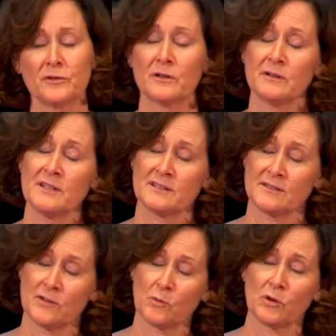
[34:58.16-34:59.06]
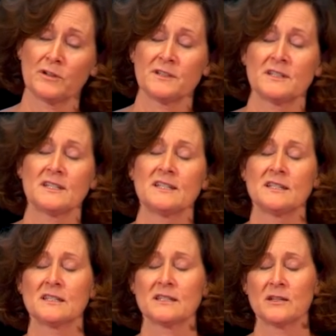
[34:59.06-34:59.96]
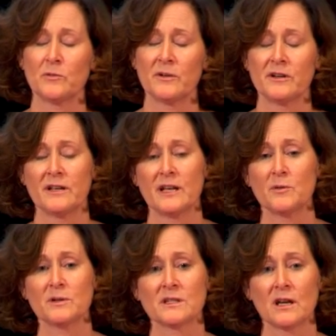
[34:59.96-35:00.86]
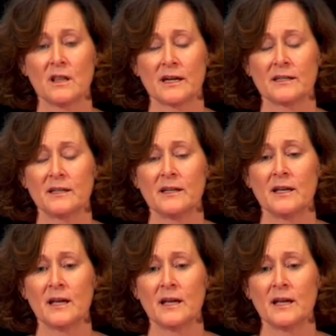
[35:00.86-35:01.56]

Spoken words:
or at least the world as it existed when your data was collected?